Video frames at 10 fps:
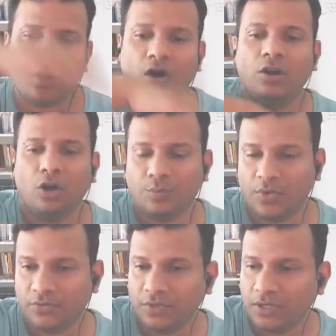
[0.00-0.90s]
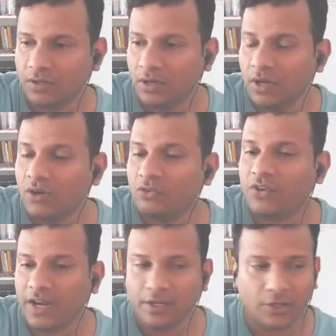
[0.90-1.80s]
on top of the
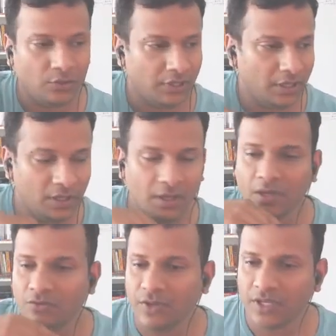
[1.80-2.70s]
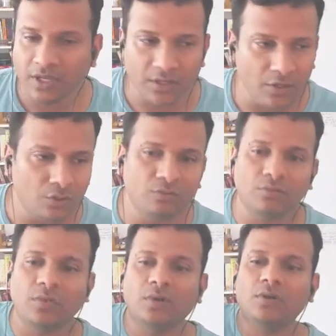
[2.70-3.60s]
fine tuning. We,
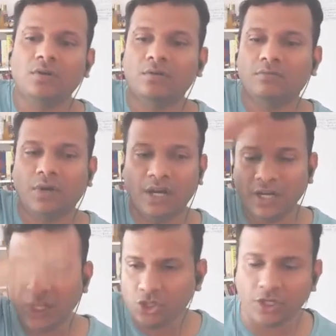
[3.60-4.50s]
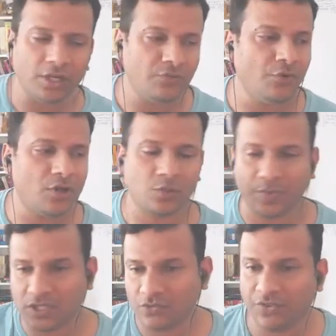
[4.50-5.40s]
condition it for
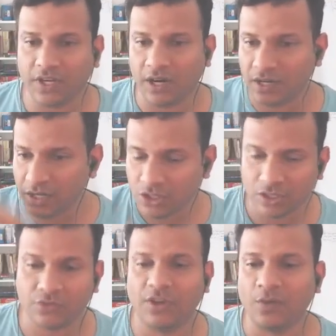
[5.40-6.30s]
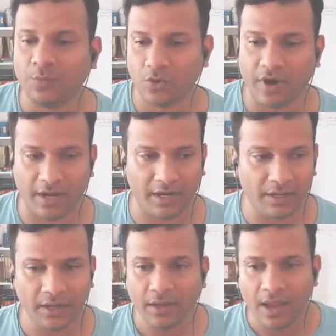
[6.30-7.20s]
specific conditions we have
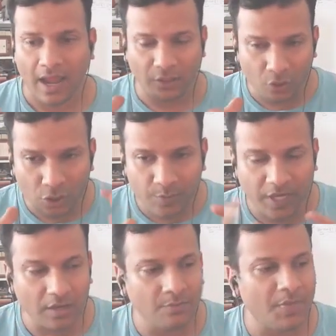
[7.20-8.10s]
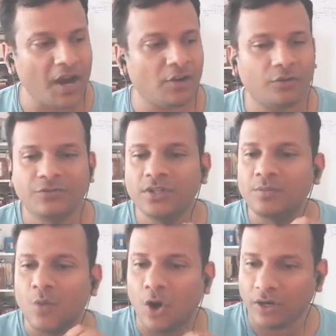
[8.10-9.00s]
provided, and those become part of the
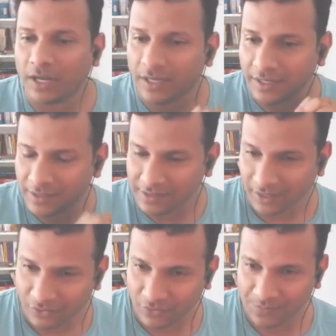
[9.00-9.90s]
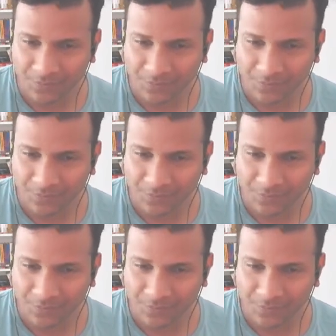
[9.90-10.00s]
model itself.